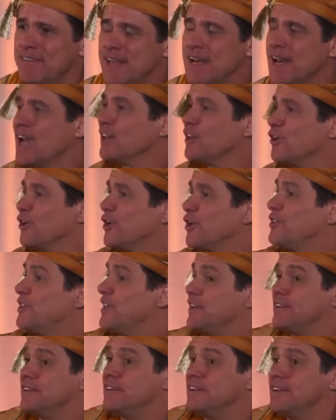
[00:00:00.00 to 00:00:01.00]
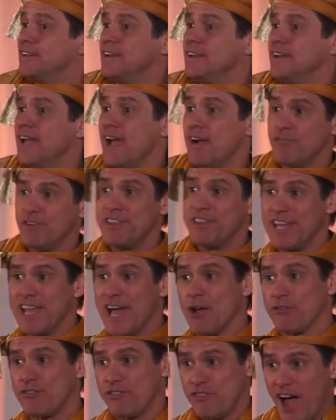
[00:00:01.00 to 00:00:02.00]
Then I learned that
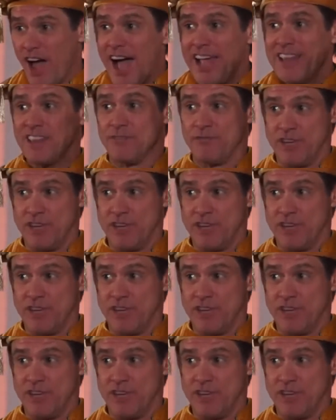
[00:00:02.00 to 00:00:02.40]
everything outside